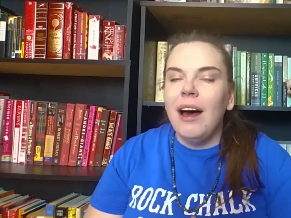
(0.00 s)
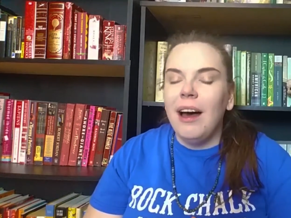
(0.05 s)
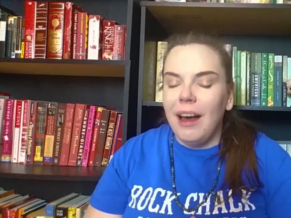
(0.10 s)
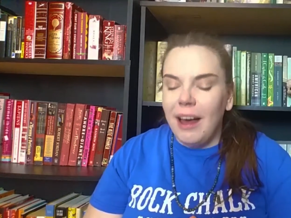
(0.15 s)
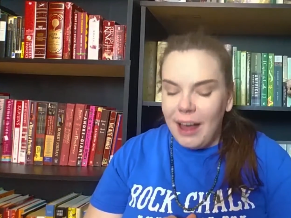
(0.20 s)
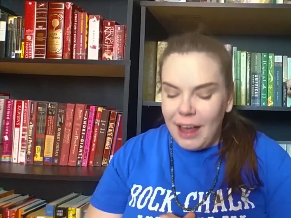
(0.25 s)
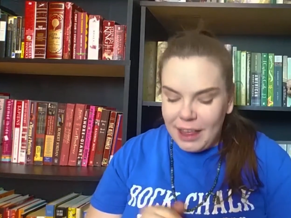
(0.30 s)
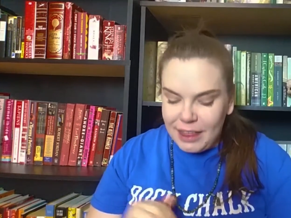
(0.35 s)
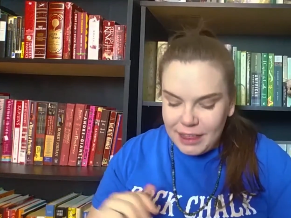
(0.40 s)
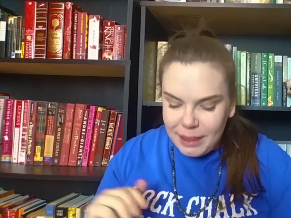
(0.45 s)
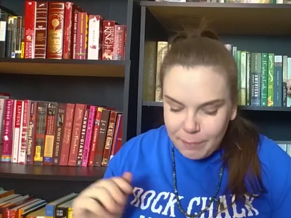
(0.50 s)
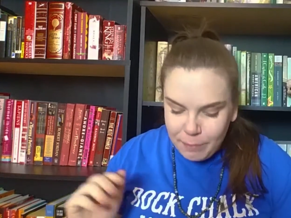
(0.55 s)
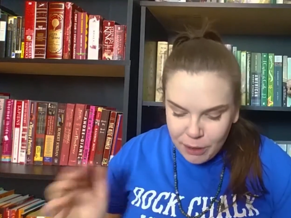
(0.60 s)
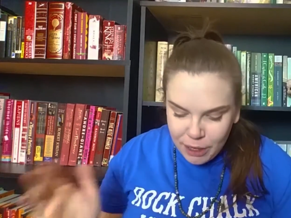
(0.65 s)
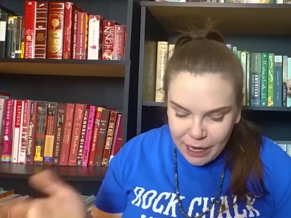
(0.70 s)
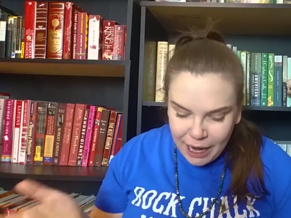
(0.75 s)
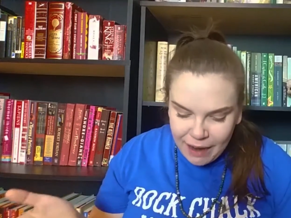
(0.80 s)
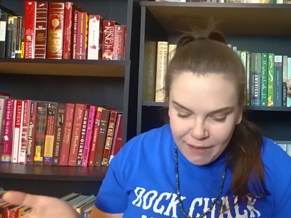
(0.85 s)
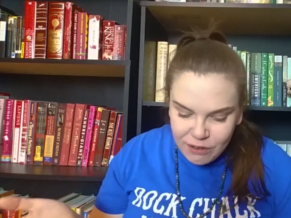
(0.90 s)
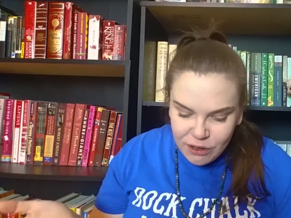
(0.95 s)
Uh, the
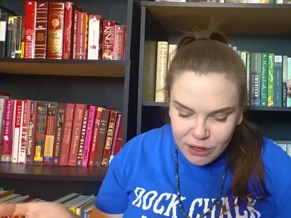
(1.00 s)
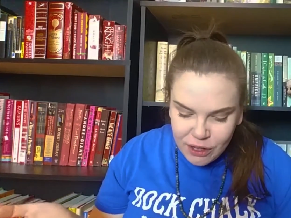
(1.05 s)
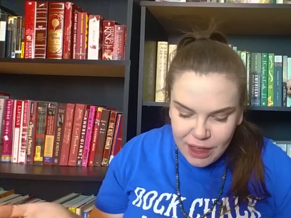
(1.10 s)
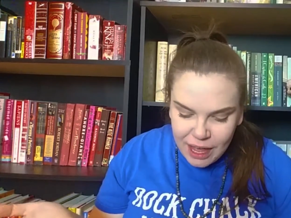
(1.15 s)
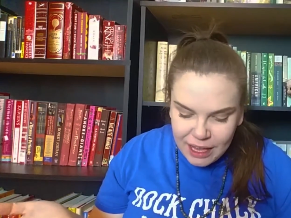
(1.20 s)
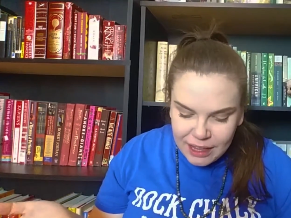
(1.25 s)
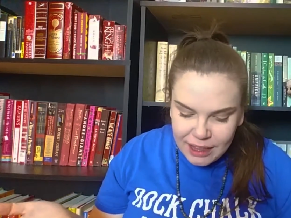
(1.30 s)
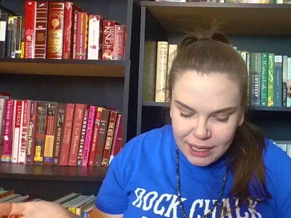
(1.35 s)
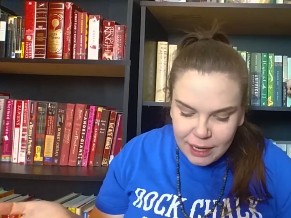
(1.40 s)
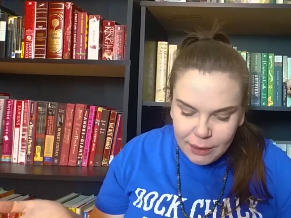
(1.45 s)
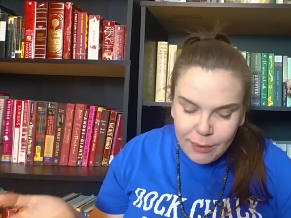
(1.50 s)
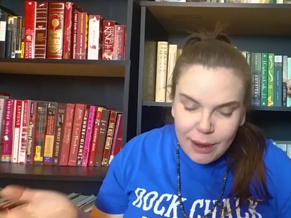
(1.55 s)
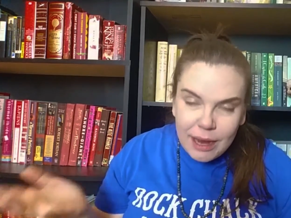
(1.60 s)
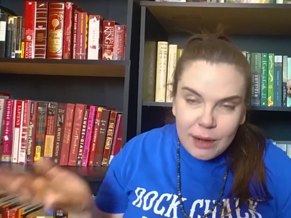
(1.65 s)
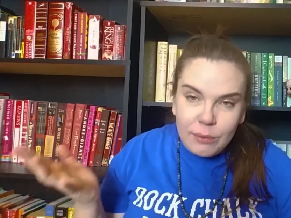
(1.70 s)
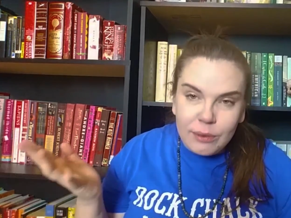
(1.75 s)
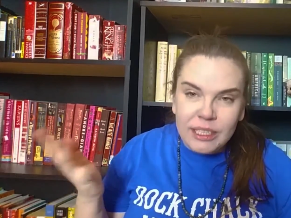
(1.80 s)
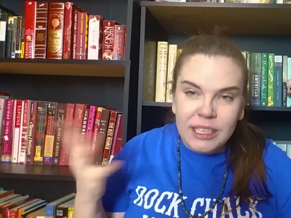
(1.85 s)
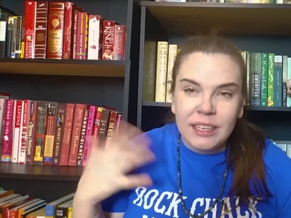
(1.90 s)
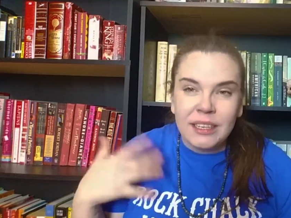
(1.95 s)
book after that that I
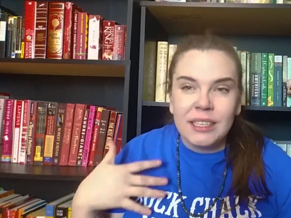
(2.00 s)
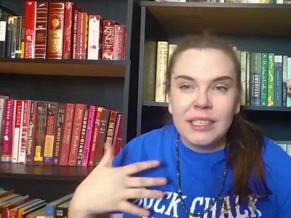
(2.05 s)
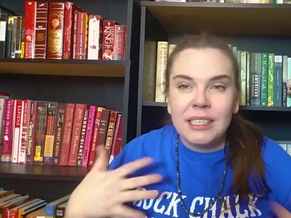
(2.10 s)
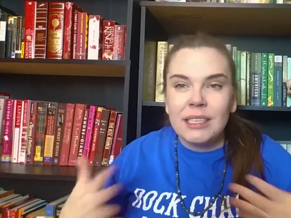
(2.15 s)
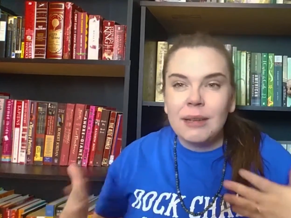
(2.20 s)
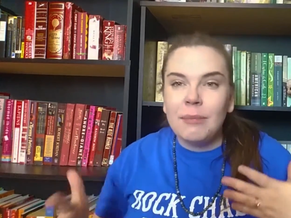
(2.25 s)
read was on a